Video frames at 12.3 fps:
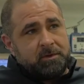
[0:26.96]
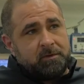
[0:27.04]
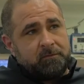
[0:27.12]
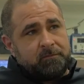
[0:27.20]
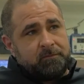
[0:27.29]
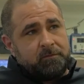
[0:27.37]

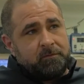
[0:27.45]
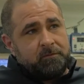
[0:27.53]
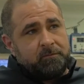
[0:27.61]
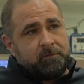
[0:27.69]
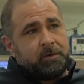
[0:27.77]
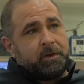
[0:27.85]
of
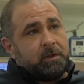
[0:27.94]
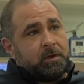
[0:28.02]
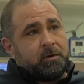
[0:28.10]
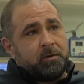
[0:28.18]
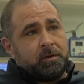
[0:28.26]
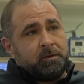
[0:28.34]

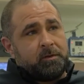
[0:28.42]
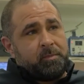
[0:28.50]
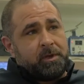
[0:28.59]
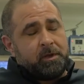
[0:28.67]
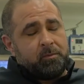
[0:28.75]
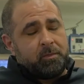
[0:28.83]
freeload and the
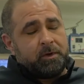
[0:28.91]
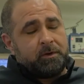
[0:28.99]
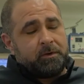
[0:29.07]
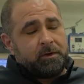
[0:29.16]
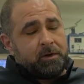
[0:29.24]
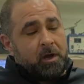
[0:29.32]
P M one
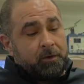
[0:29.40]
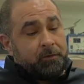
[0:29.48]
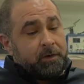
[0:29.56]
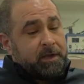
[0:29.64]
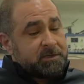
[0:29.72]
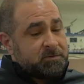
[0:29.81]

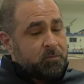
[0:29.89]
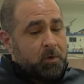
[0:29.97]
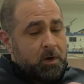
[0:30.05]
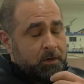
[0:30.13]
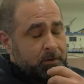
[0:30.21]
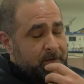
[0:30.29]
hundred X
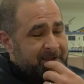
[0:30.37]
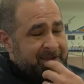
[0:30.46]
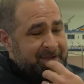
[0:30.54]
one